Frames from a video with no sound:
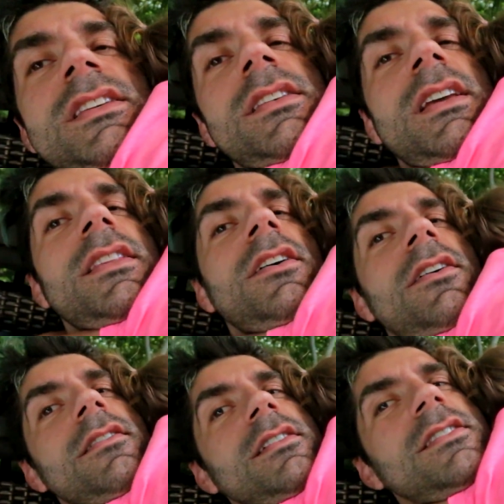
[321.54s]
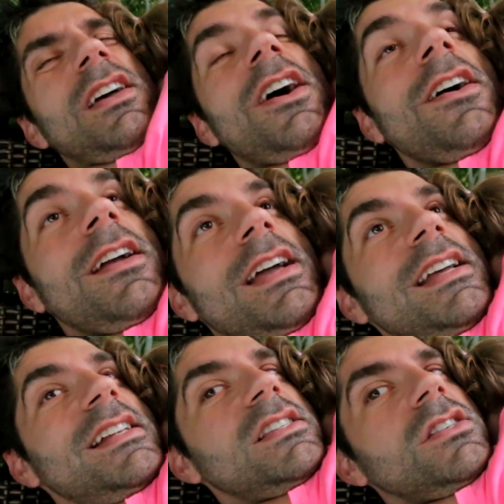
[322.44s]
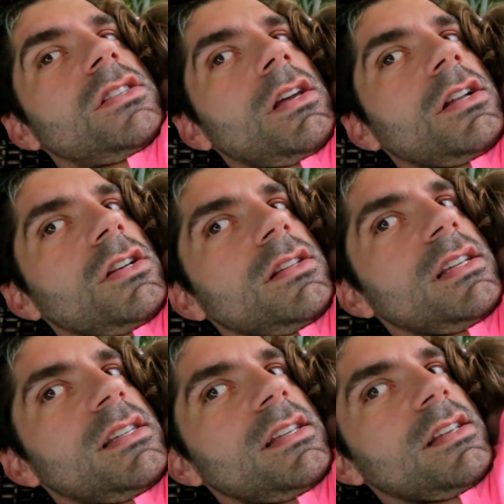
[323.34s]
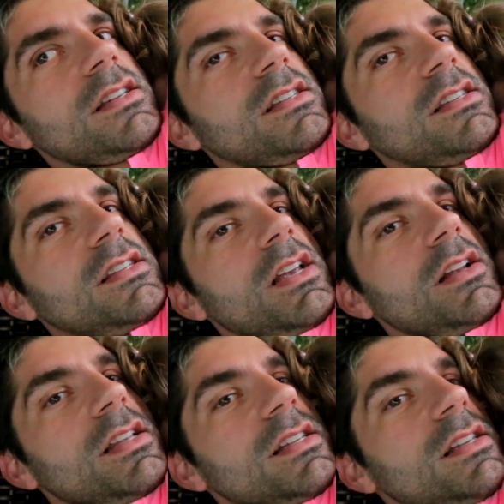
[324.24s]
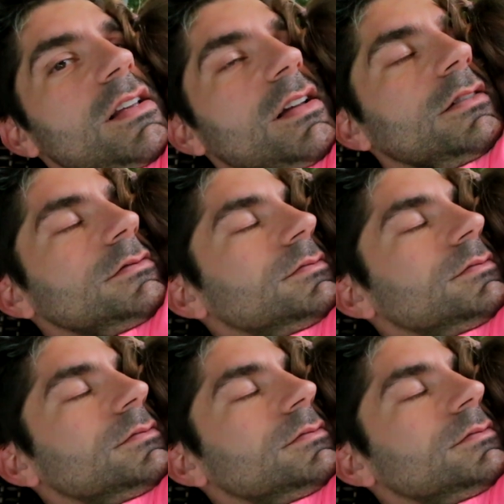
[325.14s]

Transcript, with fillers: is like the hardest hug. It is such a, this is a